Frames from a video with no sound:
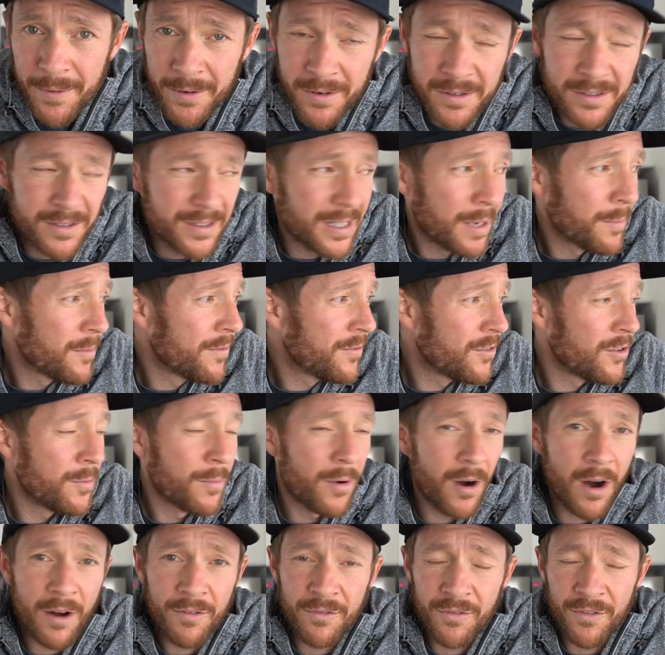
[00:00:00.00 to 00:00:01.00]
because some of you
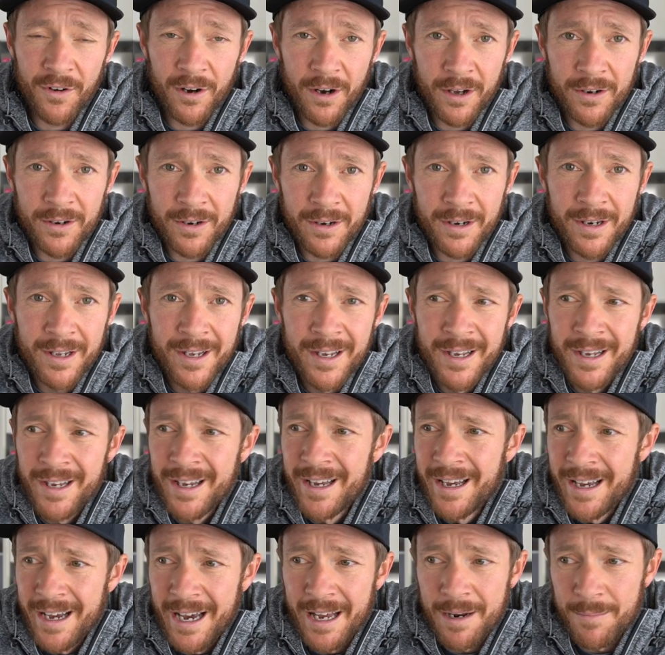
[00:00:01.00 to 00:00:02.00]
might find it
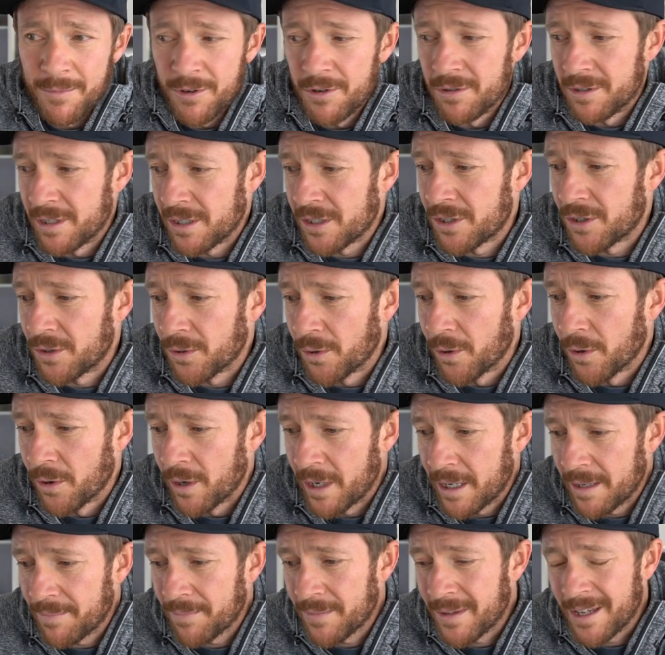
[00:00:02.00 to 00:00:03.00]
an amusing
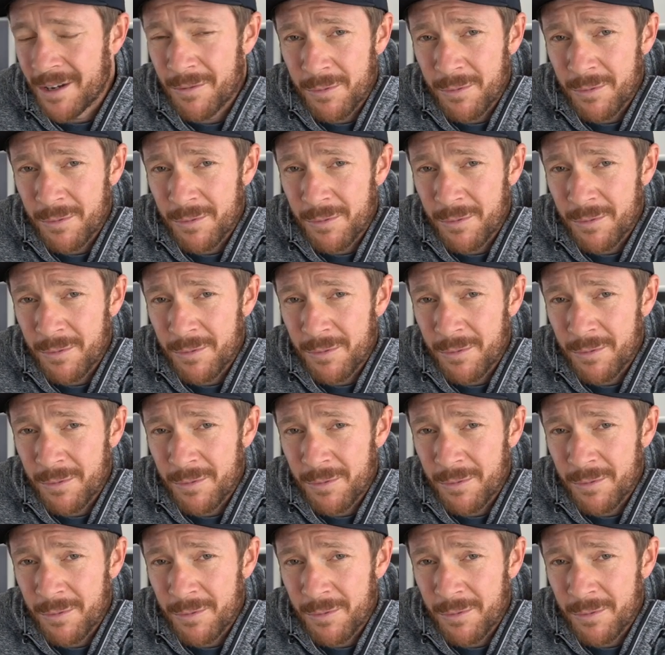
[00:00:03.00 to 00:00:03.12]
story.